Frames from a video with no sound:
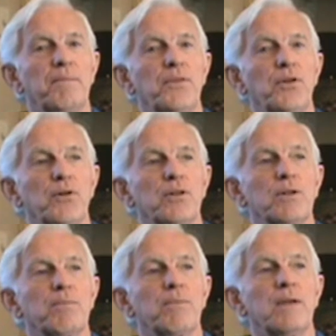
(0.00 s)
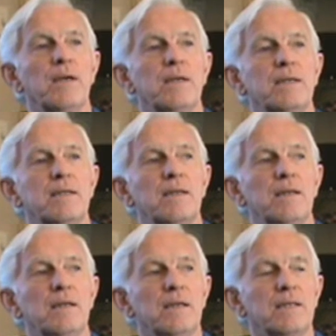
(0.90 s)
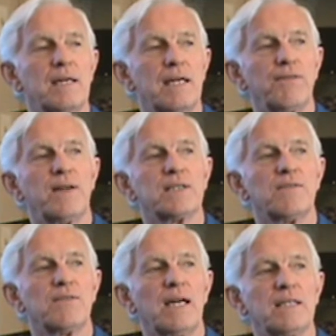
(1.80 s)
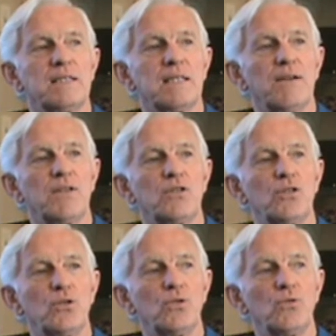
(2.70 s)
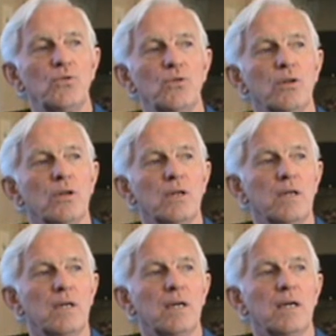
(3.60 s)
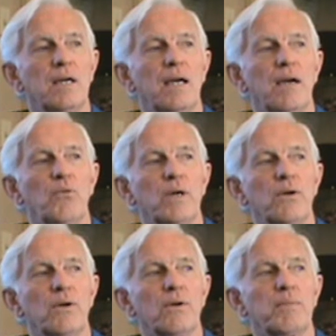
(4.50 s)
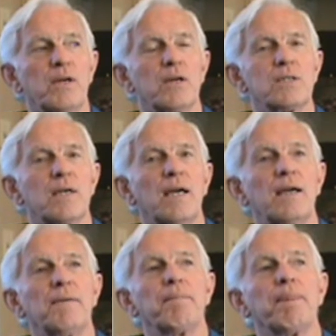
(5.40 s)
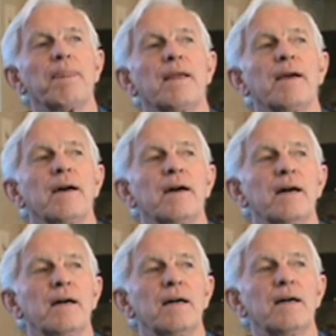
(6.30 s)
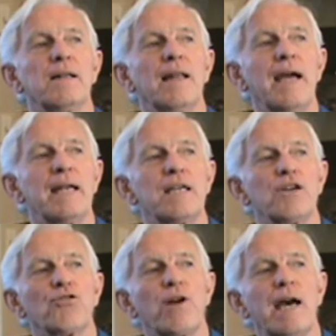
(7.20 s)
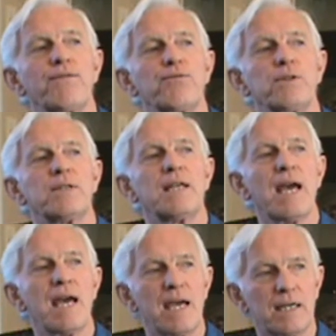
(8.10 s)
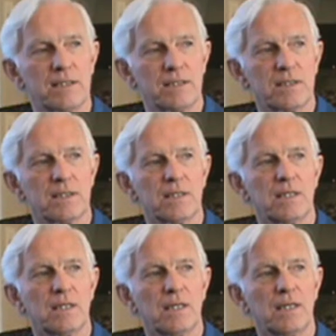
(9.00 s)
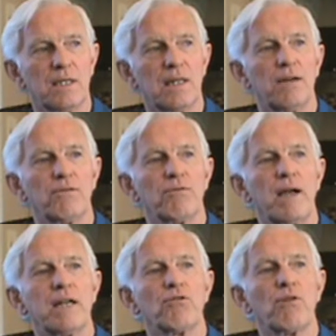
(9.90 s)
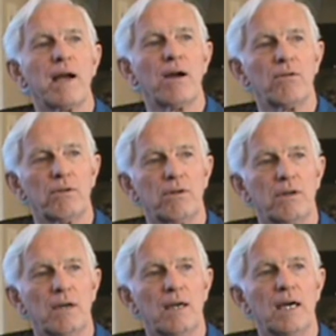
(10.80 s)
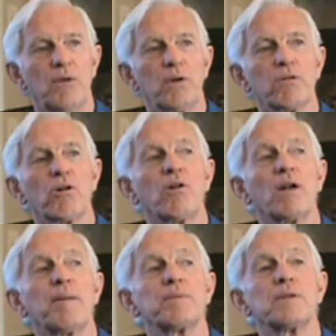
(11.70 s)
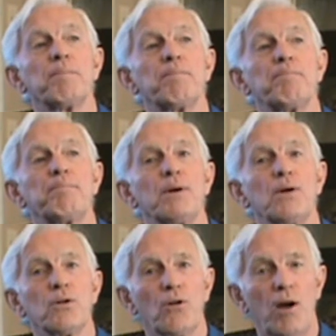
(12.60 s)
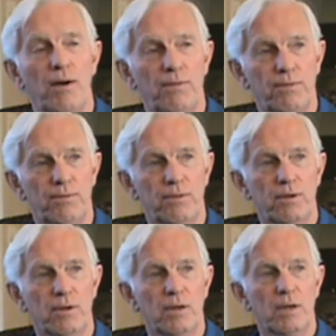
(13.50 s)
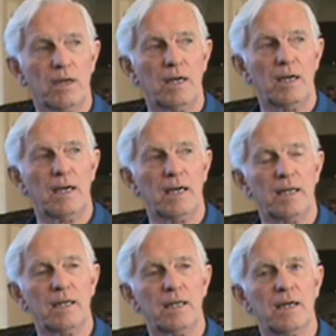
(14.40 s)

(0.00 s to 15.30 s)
during the Tet Offensive of 1972, and because a landing craft with tanks ran aground, we were going up to pull her off. And